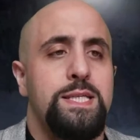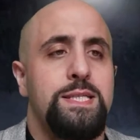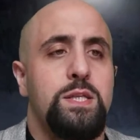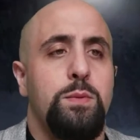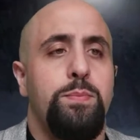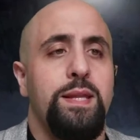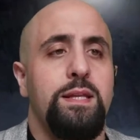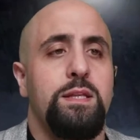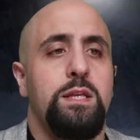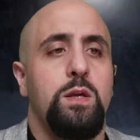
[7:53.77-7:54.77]

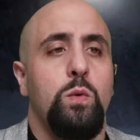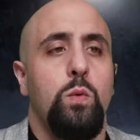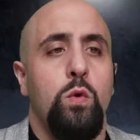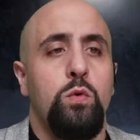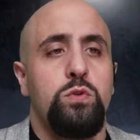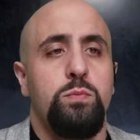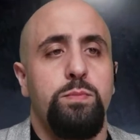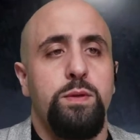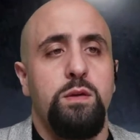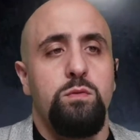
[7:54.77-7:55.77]
stability
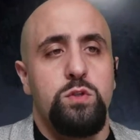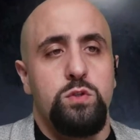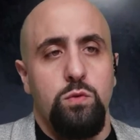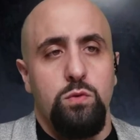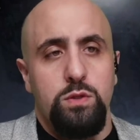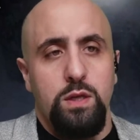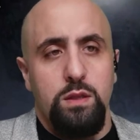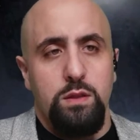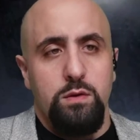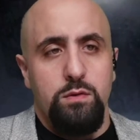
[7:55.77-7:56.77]
won't be restored
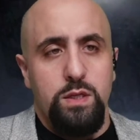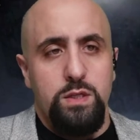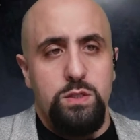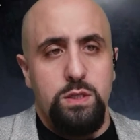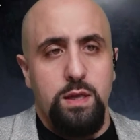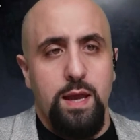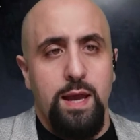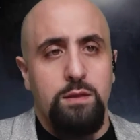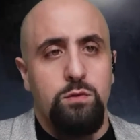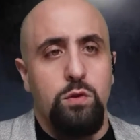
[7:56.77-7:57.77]
in the region
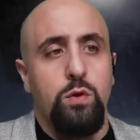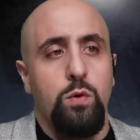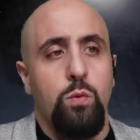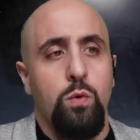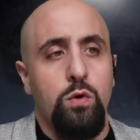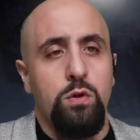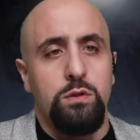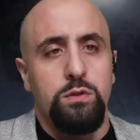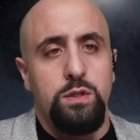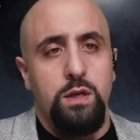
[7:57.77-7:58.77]
and the
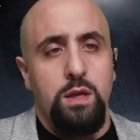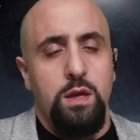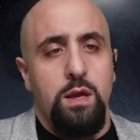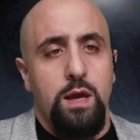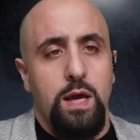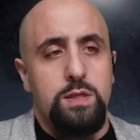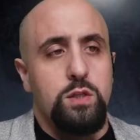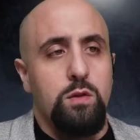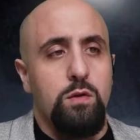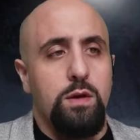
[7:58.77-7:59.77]
world
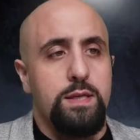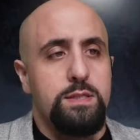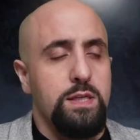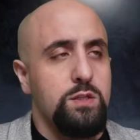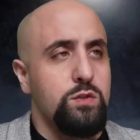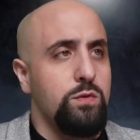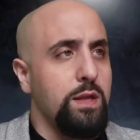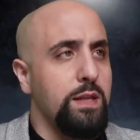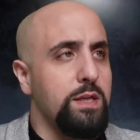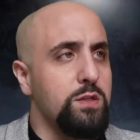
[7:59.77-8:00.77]
as long as
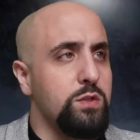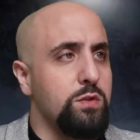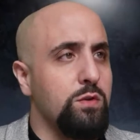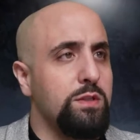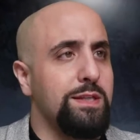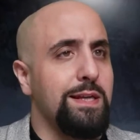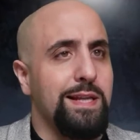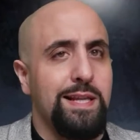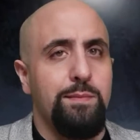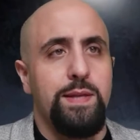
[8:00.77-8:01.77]
Israel is not
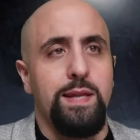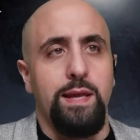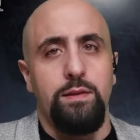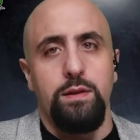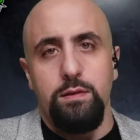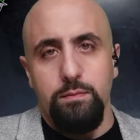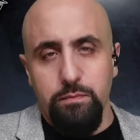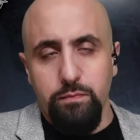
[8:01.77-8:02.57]
eliminated.